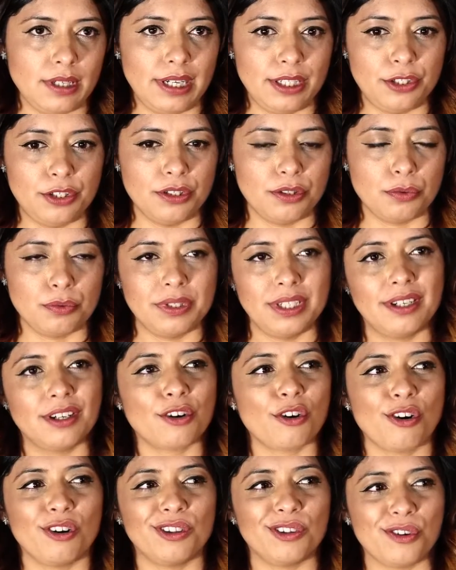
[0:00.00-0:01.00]
I just wanted to
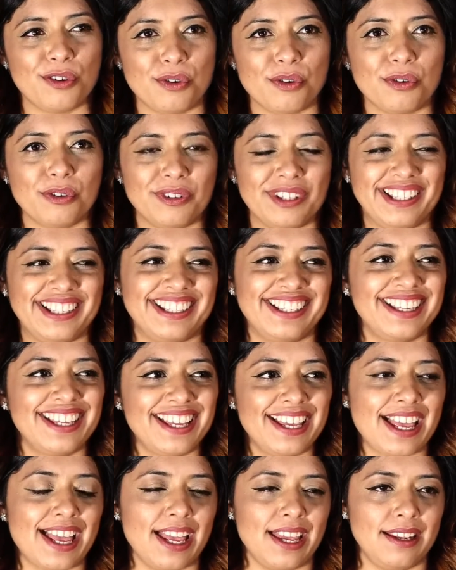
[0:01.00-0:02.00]
crawl in a hole,
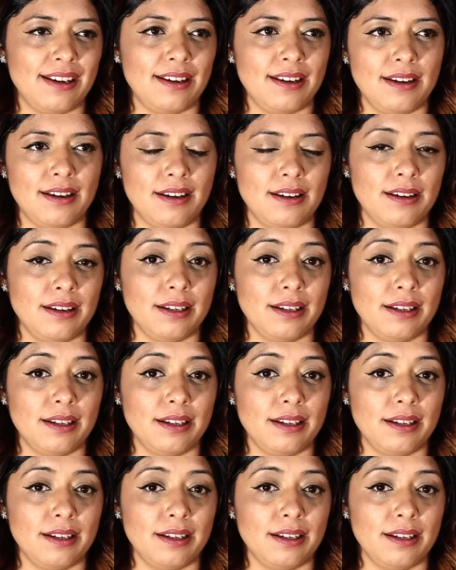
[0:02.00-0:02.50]
and